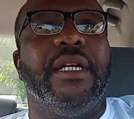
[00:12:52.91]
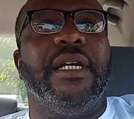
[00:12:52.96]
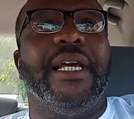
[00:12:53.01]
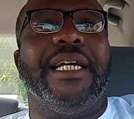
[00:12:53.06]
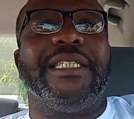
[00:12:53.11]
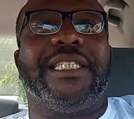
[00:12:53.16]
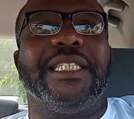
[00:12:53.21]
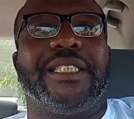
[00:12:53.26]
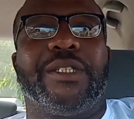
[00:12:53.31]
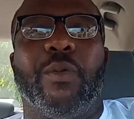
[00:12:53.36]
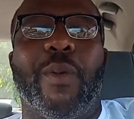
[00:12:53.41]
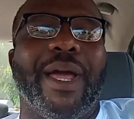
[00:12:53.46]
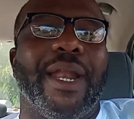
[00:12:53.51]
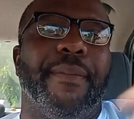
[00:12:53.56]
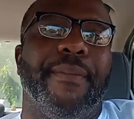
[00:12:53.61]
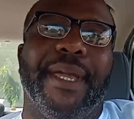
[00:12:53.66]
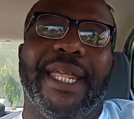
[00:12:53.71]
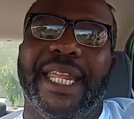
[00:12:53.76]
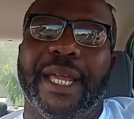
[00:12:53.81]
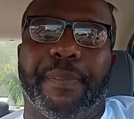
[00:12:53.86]
it's just the way
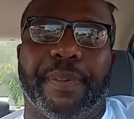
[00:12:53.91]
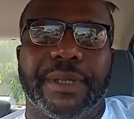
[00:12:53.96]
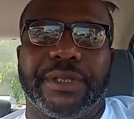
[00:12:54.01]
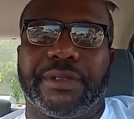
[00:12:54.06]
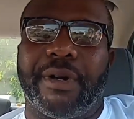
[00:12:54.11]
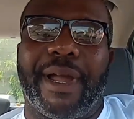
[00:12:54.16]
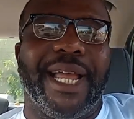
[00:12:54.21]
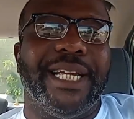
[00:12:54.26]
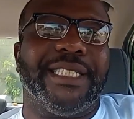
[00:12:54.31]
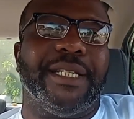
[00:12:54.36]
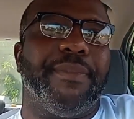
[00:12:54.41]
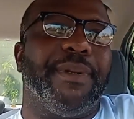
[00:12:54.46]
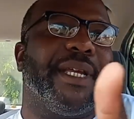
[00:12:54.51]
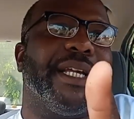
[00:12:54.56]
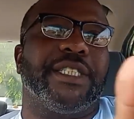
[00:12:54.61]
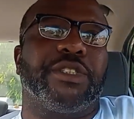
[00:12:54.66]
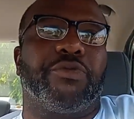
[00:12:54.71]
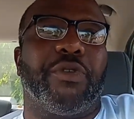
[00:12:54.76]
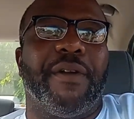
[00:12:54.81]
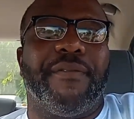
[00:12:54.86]
the media portrays it
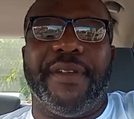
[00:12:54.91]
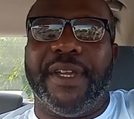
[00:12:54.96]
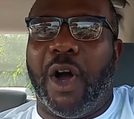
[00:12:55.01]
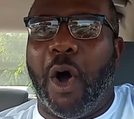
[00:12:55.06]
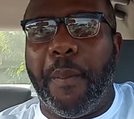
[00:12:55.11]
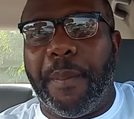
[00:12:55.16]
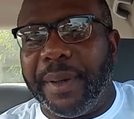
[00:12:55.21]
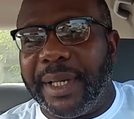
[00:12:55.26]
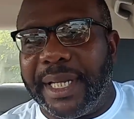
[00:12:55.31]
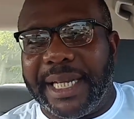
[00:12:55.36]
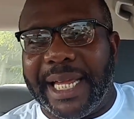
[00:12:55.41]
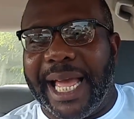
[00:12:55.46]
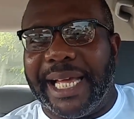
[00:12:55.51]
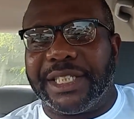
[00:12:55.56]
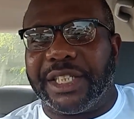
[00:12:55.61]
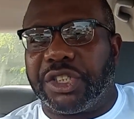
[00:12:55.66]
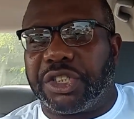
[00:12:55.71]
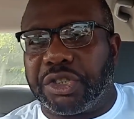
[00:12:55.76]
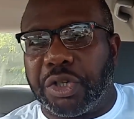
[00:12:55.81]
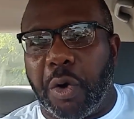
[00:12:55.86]
because Griffey openly
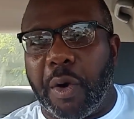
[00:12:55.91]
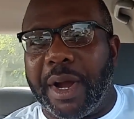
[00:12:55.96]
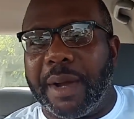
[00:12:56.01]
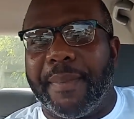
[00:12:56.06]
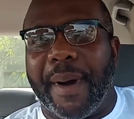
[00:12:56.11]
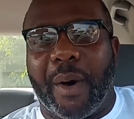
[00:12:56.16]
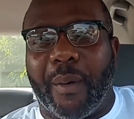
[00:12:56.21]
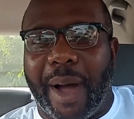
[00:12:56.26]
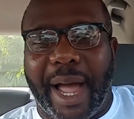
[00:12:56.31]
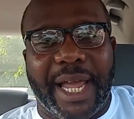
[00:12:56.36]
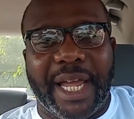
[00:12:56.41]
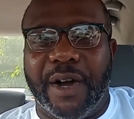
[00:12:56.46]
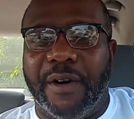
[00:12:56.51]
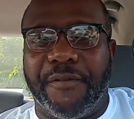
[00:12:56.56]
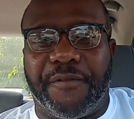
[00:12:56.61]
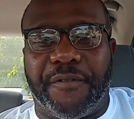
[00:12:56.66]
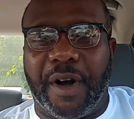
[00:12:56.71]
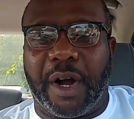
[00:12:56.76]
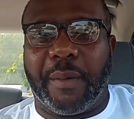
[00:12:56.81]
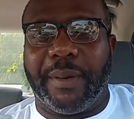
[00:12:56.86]
has a story about why he
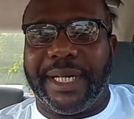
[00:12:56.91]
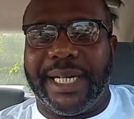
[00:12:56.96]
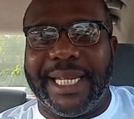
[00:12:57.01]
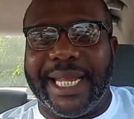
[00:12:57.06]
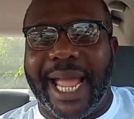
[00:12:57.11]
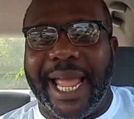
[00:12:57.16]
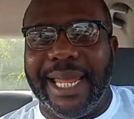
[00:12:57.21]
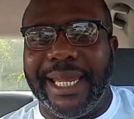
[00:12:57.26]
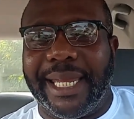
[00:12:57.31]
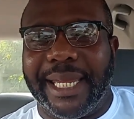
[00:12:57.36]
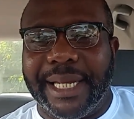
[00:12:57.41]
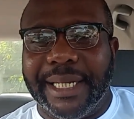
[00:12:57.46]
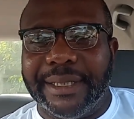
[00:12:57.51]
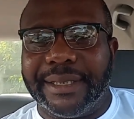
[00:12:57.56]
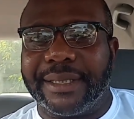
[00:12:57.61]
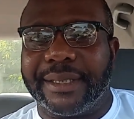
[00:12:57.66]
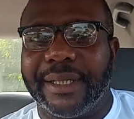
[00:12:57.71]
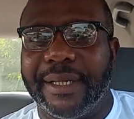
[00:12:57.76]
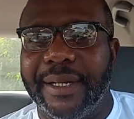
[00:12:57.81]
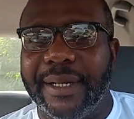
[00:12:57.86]
don't fuck with the
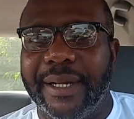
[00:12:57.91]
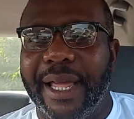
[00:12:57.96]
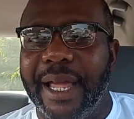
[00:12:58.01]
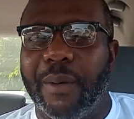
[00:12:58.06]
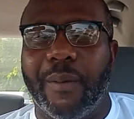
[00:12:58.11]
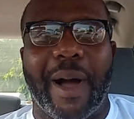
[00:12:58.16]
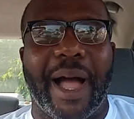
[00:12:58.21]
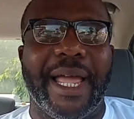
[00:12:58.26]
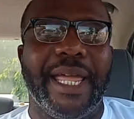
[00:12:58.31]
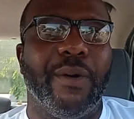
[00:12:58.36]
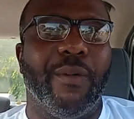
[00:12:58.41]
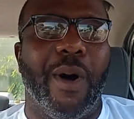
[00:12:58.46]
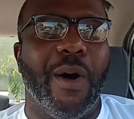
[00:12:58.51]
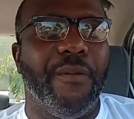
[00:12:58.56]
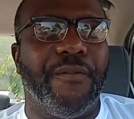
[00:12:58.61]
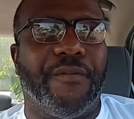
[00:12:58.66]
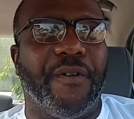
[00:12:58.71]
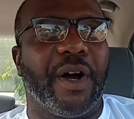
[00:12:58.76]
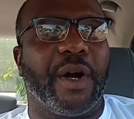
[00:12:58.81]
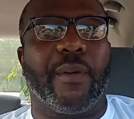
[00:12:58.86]
Yankees and why he
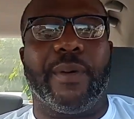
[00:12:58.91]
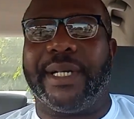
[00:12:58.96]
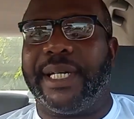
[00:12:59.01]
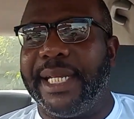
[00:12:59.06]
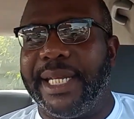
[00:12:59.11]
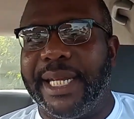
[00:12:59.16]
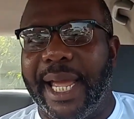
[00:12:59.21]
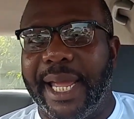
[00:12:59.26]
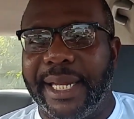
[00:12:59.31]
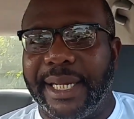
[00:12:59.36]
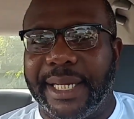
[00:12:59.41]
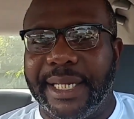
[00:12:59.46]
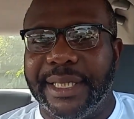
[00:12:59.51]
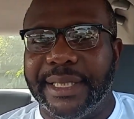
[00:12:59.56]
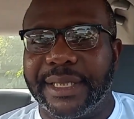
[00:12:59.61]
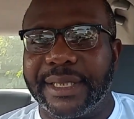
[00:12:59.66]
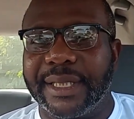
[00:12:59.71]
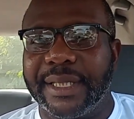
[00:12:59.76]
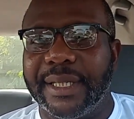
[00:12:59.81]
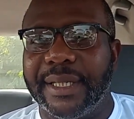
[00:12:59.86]
won't fuck with the
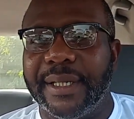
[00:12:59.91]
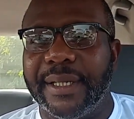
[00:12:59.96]
Yankees.